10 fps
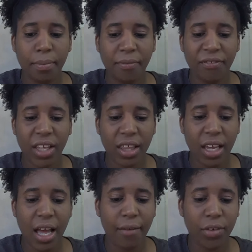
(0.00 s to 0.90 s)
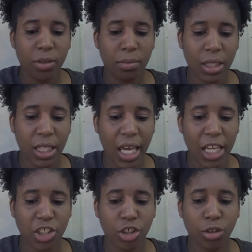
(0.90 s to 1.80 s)
feeling of
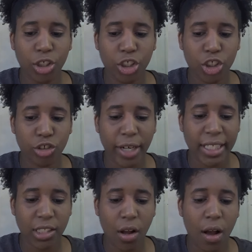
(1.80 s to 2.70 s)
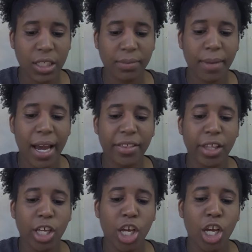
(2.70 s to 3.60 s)
humiliation or distress caused by
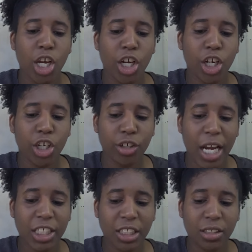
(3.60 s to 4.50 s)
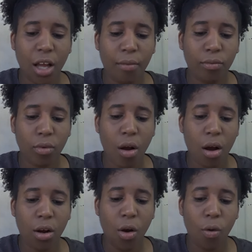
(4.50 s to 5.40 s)
the transgression of
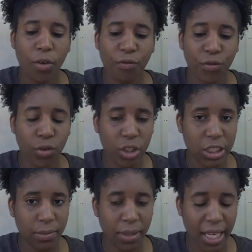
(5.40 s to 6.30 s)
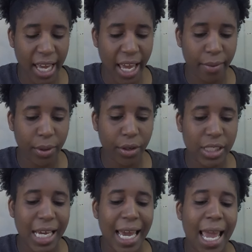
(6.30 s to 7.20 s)
wrong or foolish behaviors.
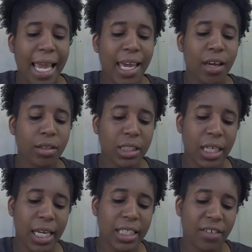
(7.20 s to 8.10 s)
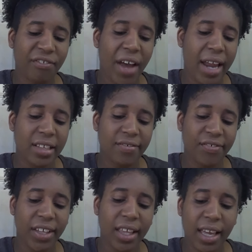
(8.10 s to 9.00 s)
And guilt is defined as
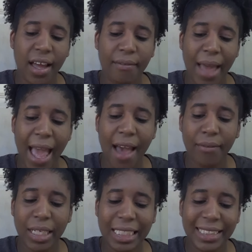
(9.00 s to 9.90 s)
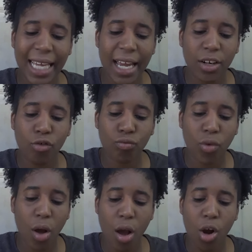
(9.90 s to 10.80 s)
feeling of having done
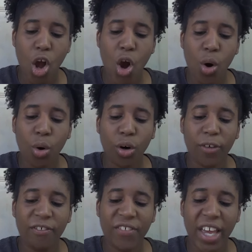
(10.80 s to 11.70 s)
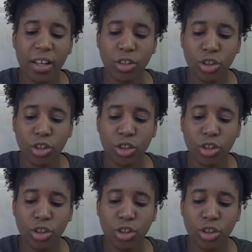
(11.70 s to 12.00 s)
wrong or failed